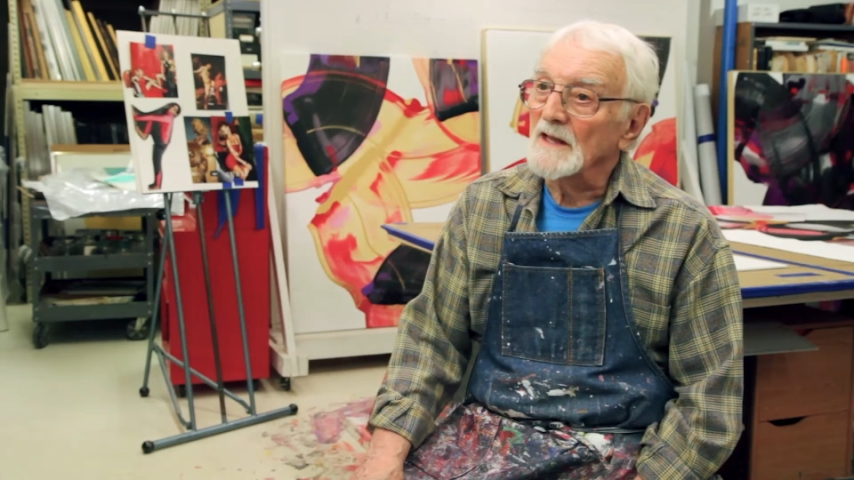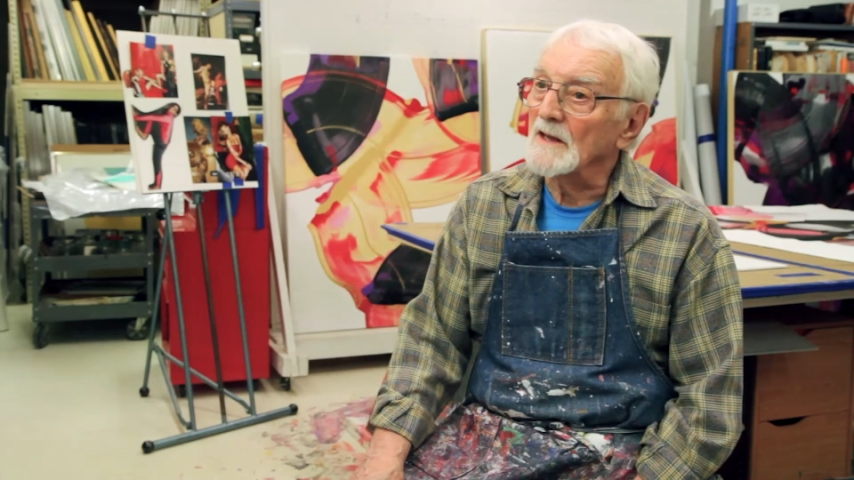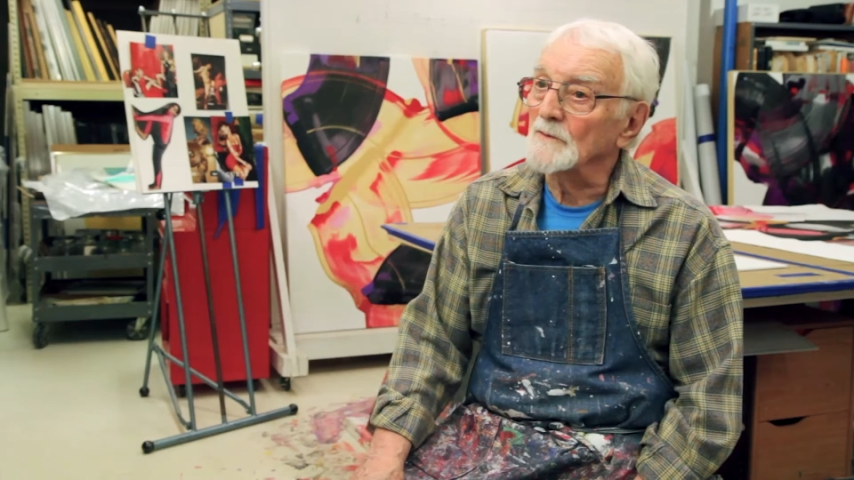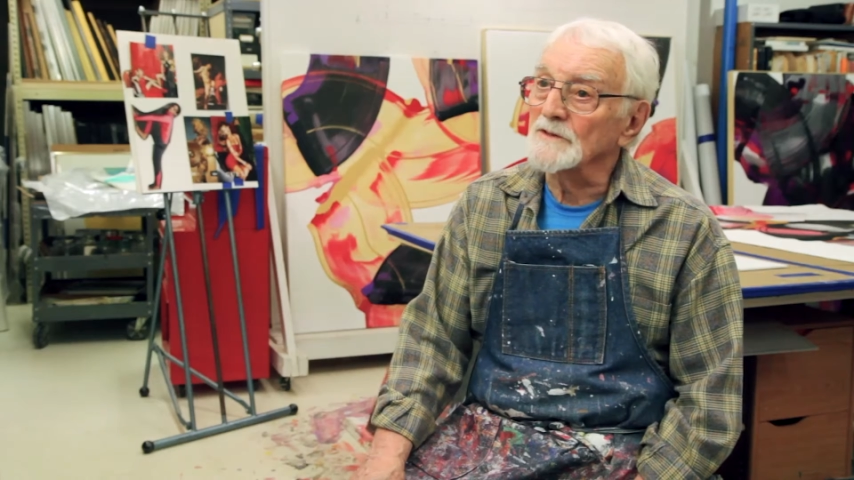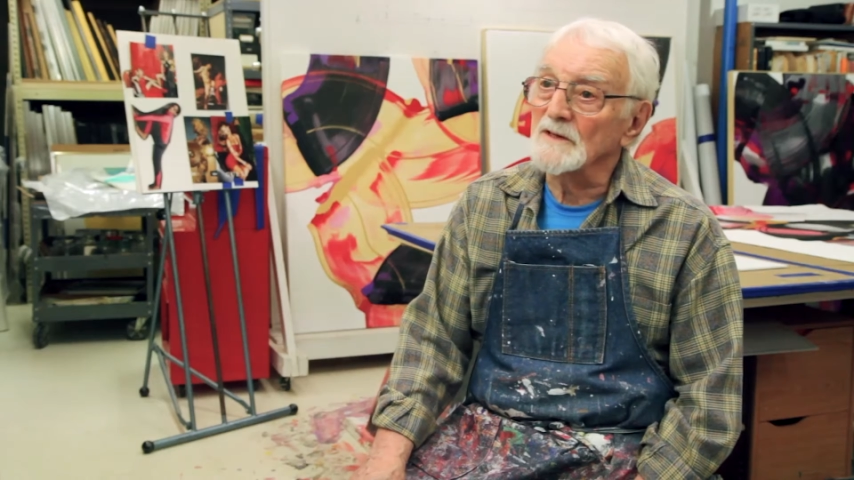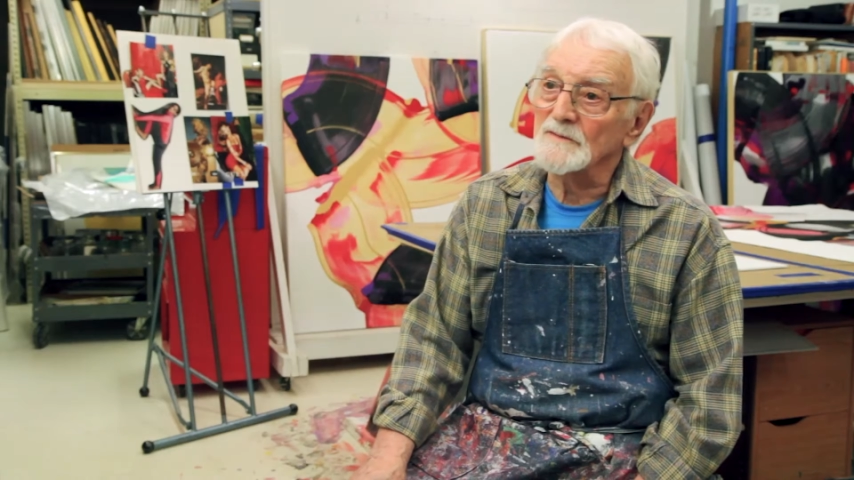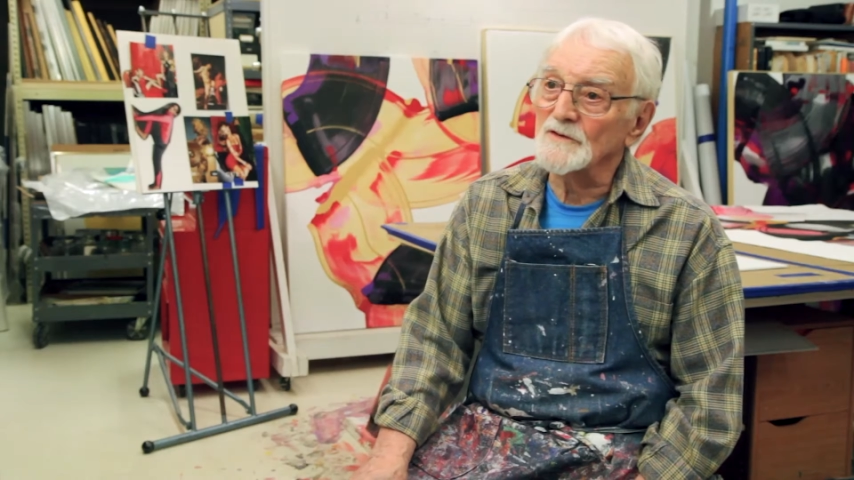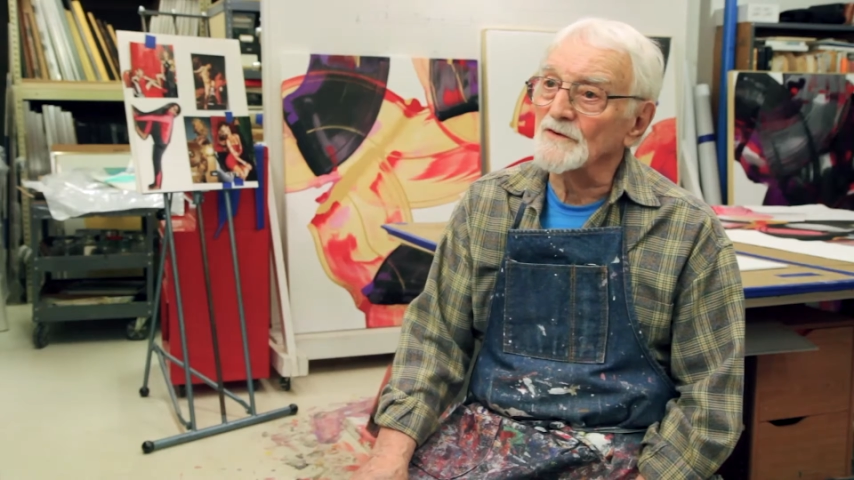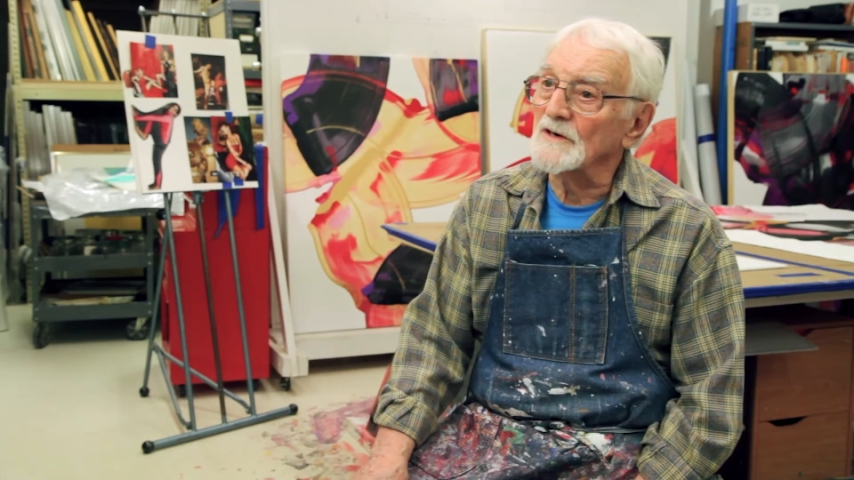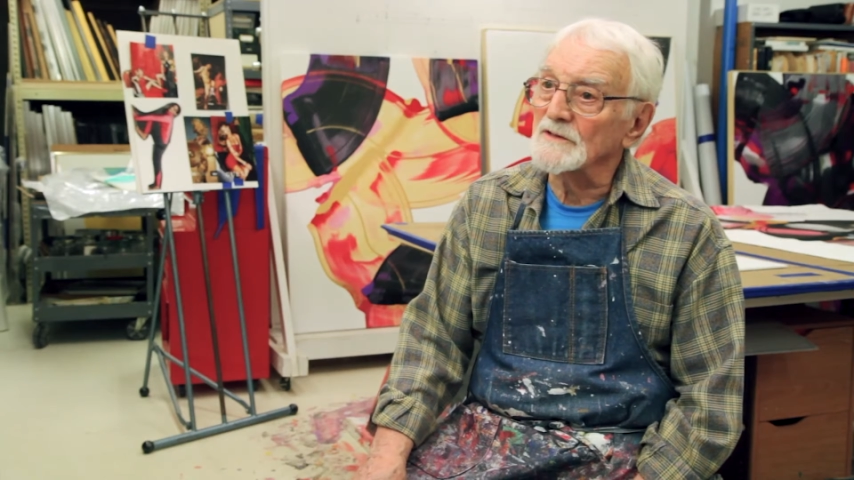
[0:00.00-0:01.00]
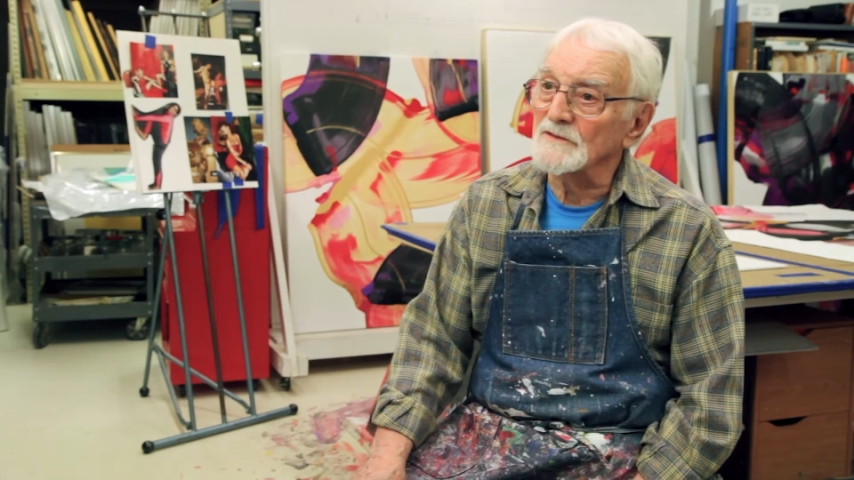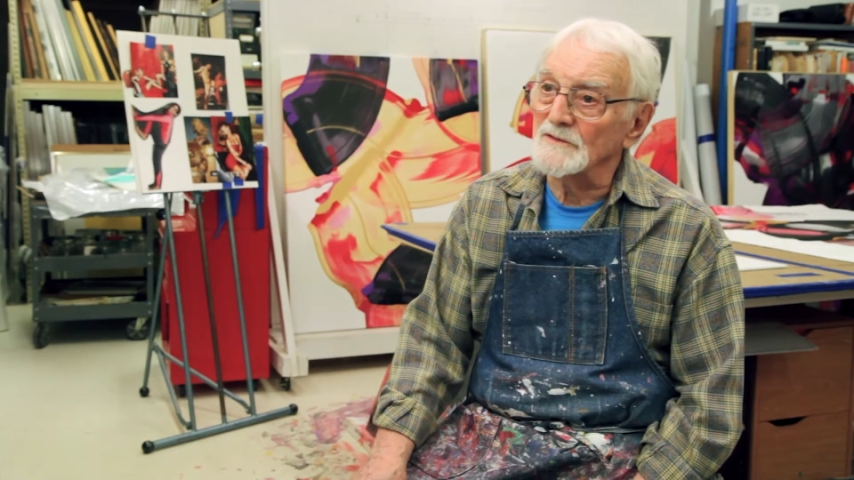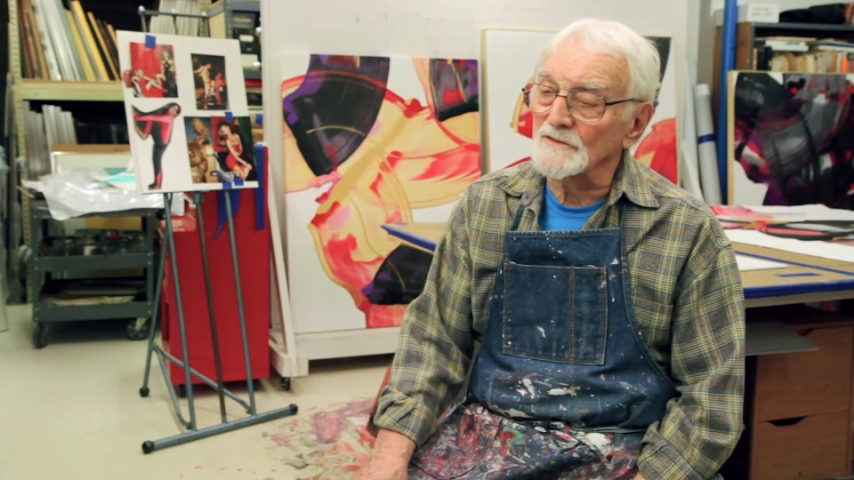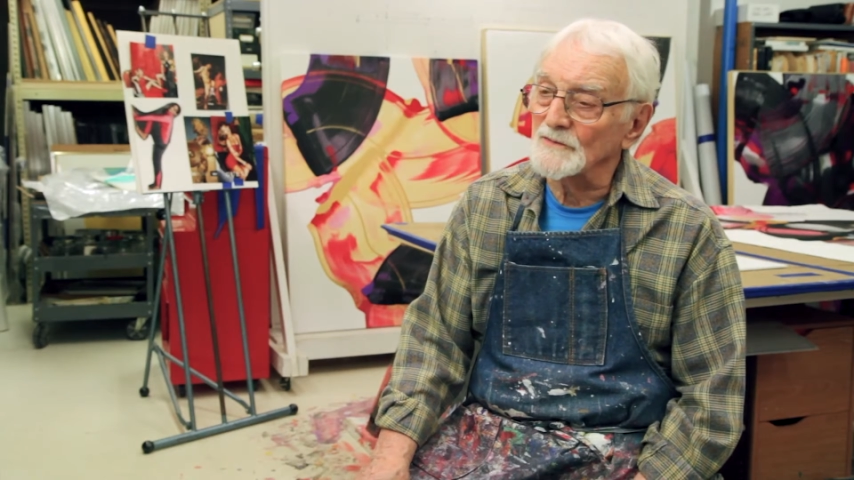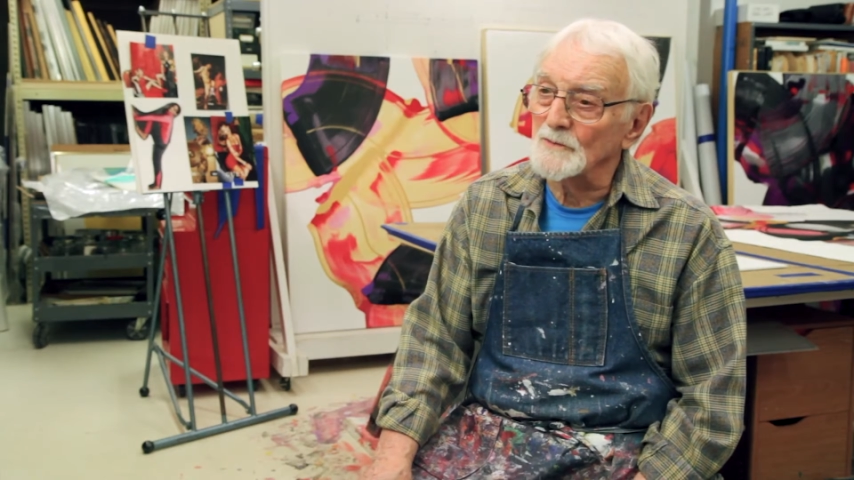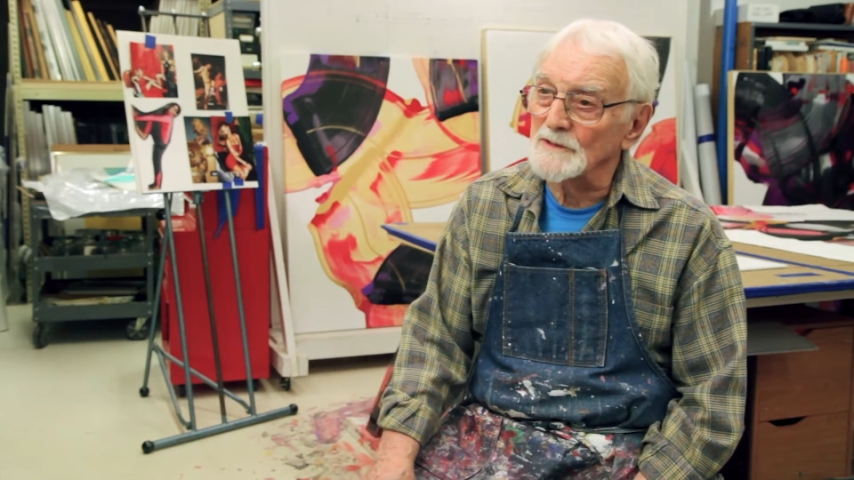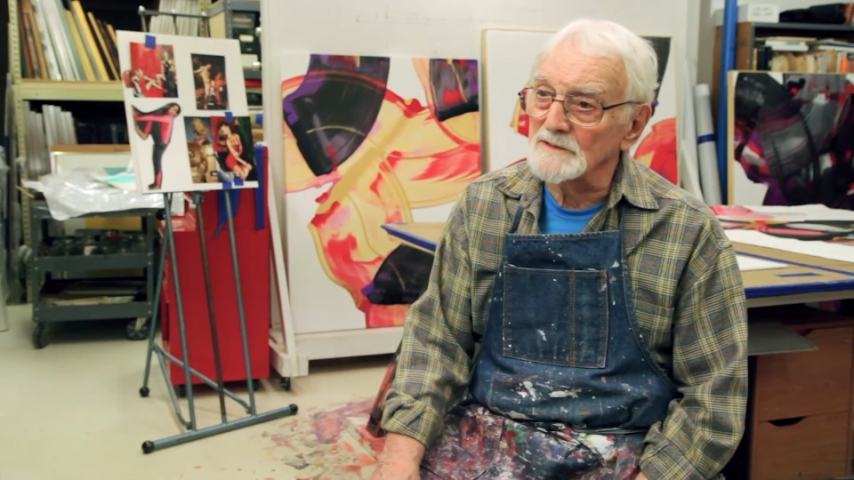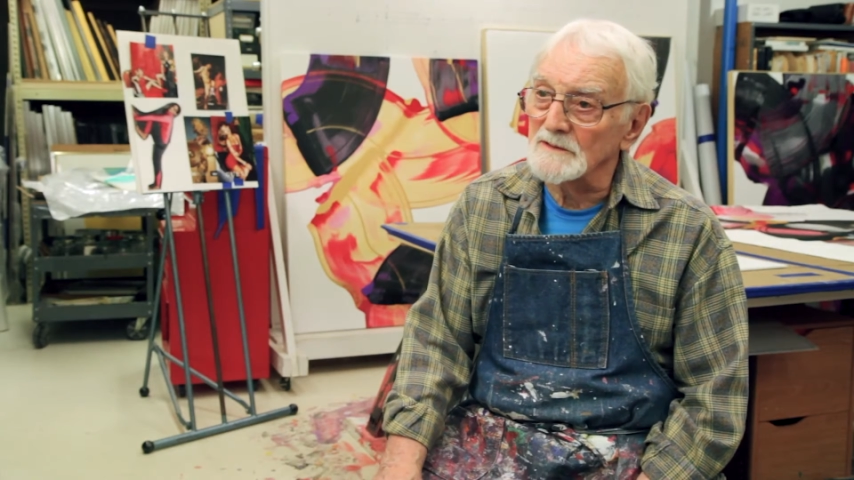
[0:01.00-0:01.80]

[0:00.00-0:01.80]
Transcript: I would never try to dissuade